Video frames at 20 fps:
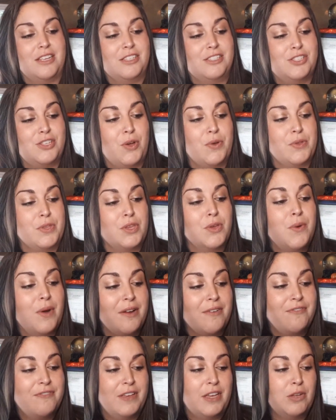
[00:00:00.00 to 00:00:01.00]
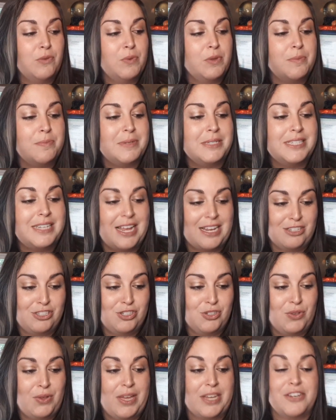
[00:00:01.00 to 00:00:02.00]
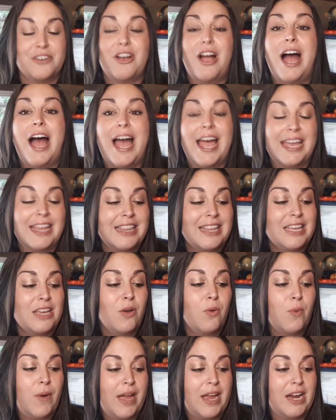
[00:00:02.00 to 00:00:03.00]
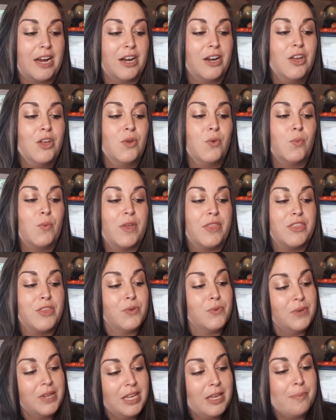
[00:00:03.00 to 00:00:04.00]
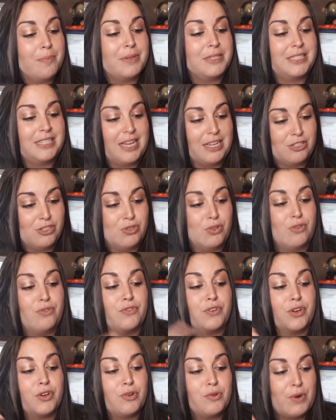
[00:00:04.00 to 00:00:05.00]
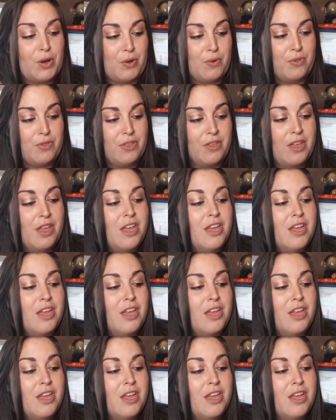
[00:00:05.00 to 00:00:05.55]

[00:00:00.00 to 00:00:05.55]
So you are filled with potential and you're highly aware with unique potential for growth.